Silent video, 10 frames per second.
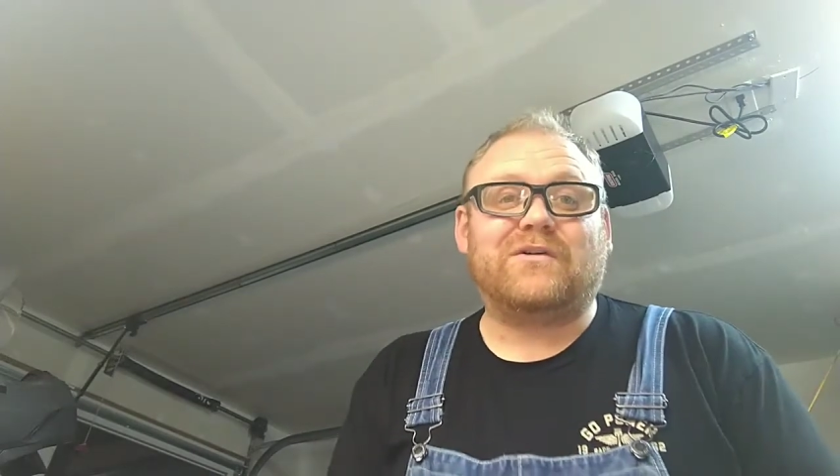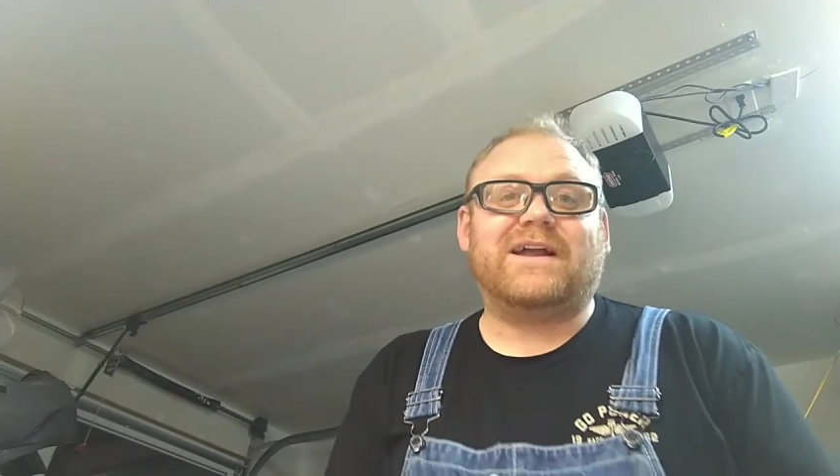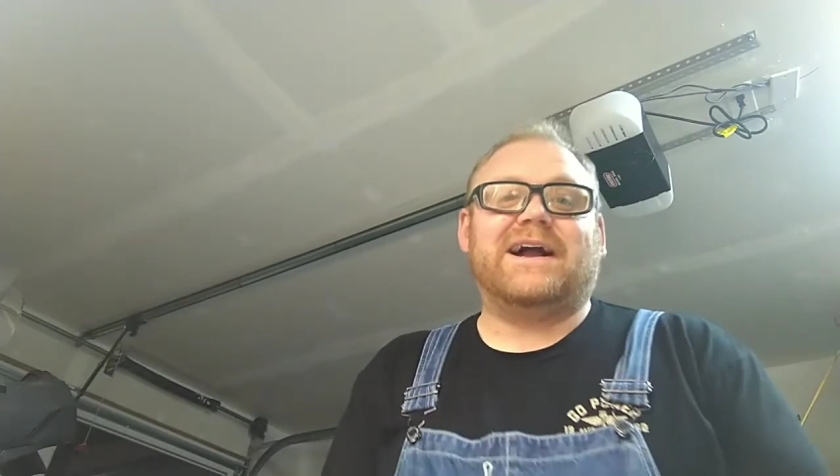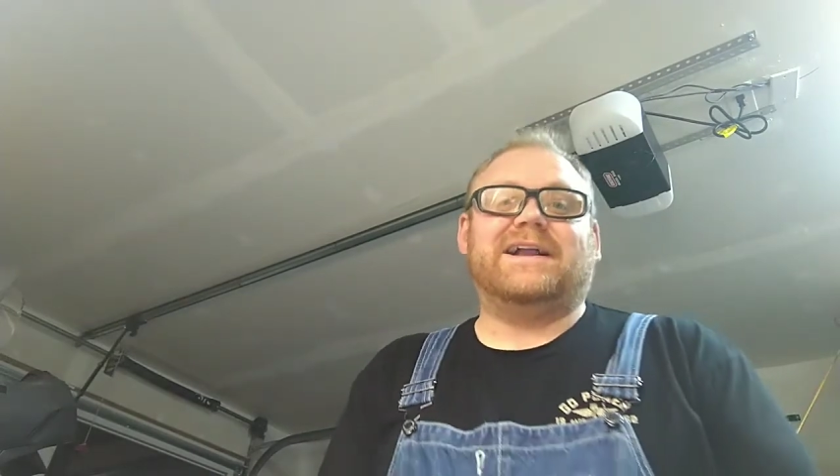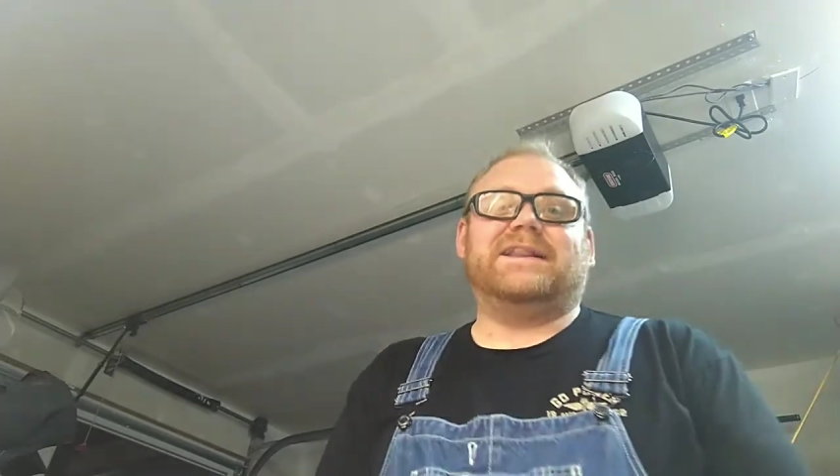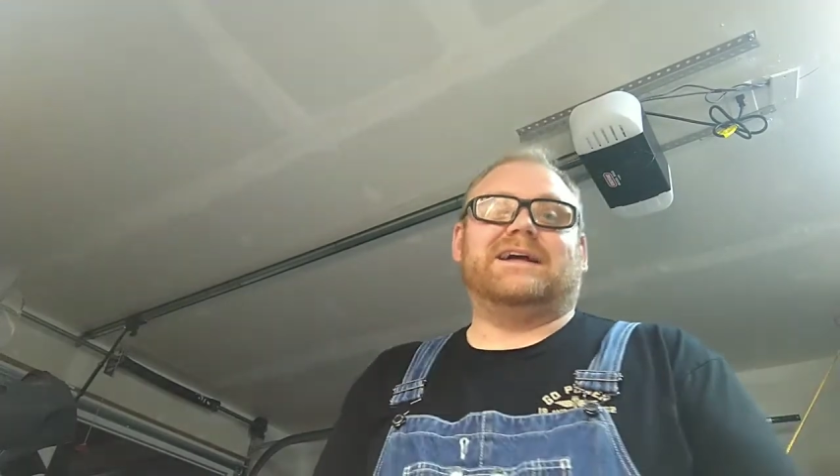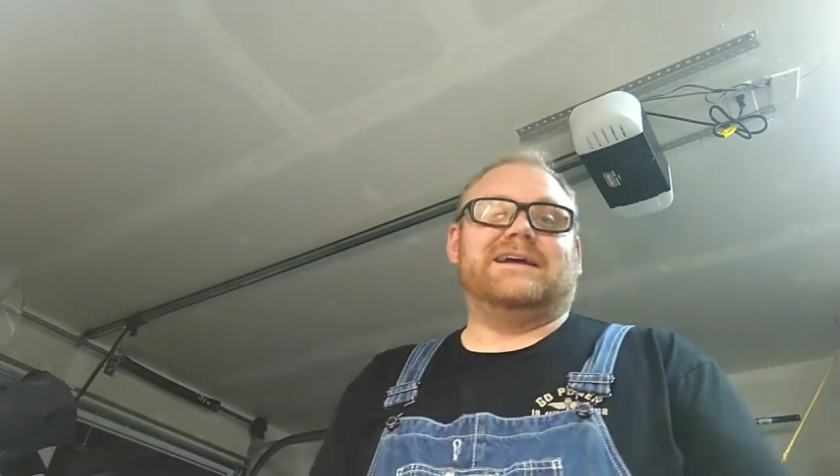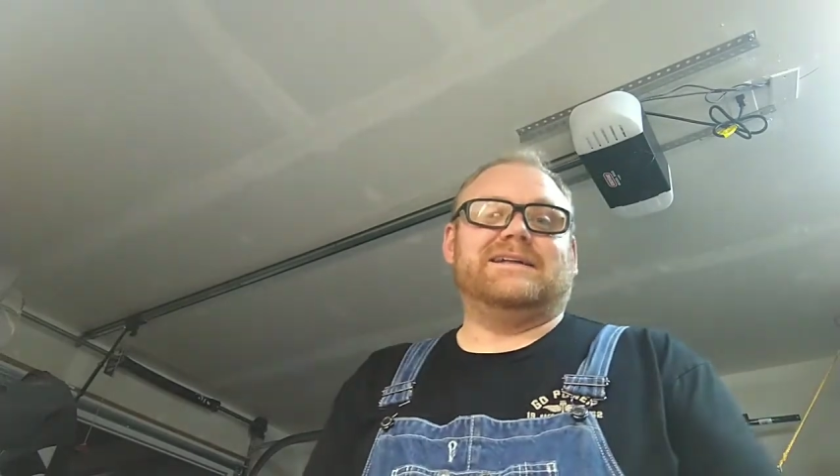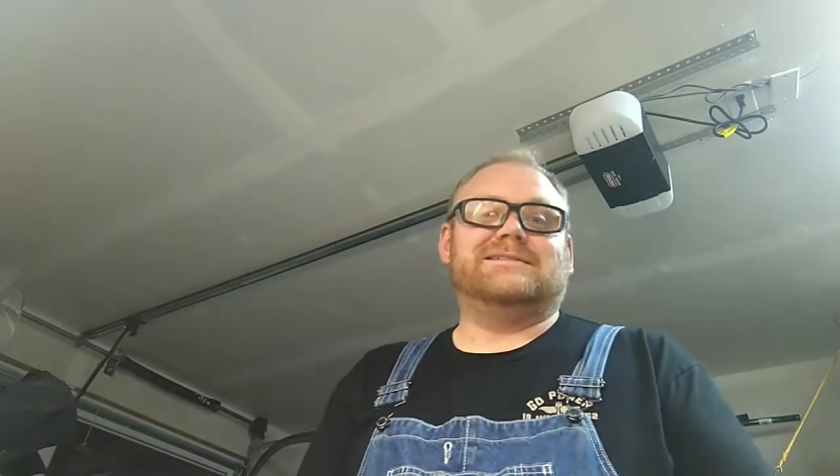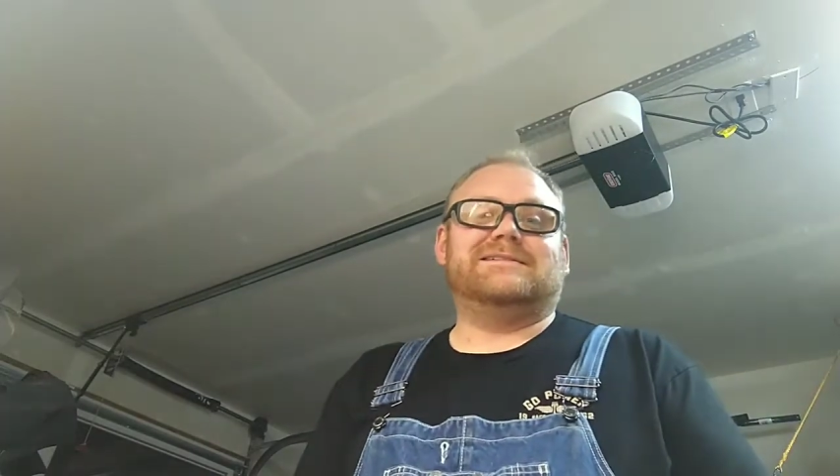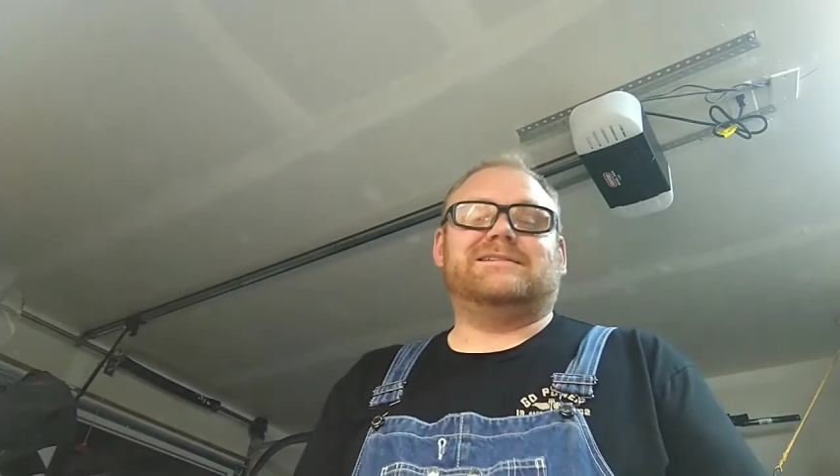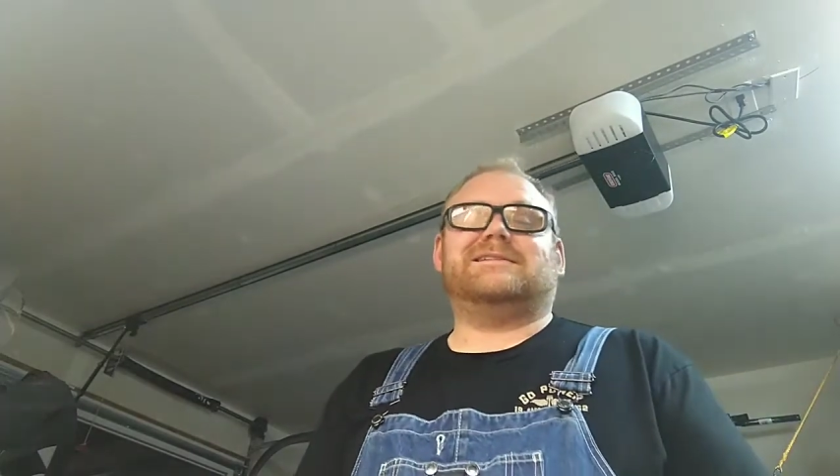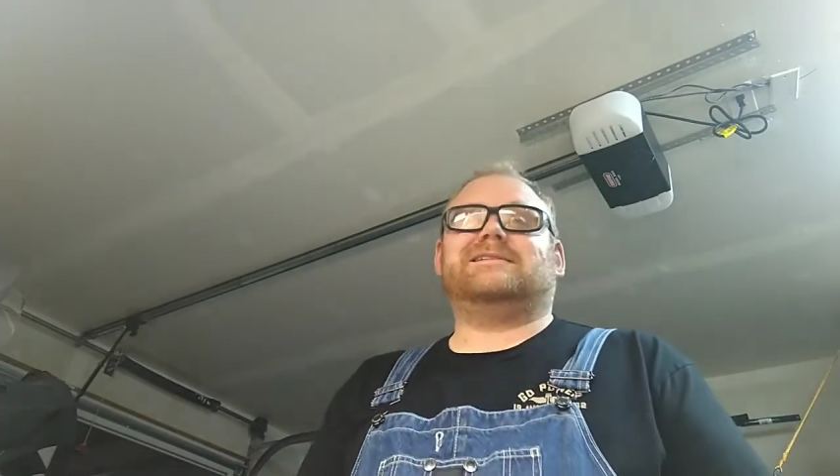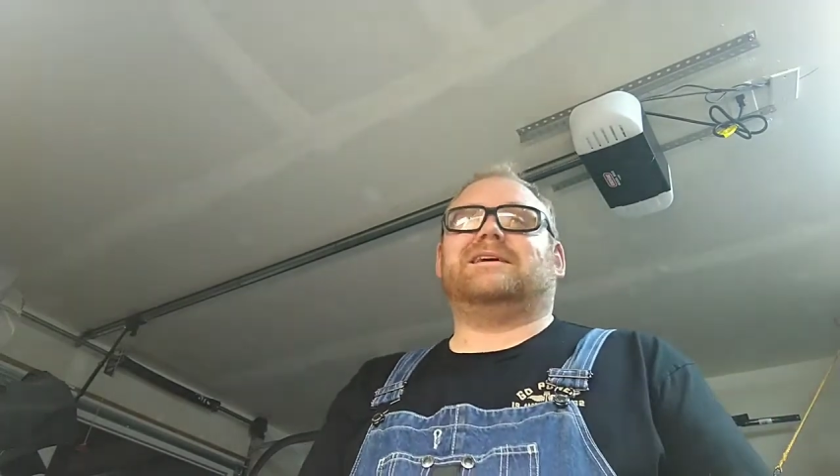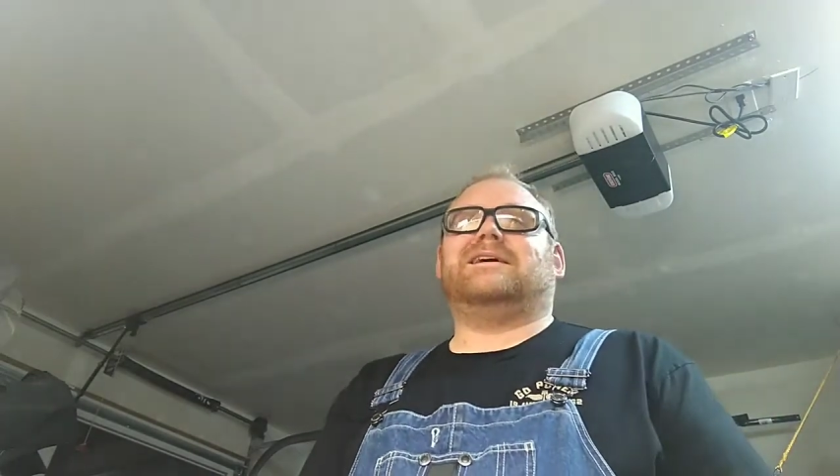guidelines.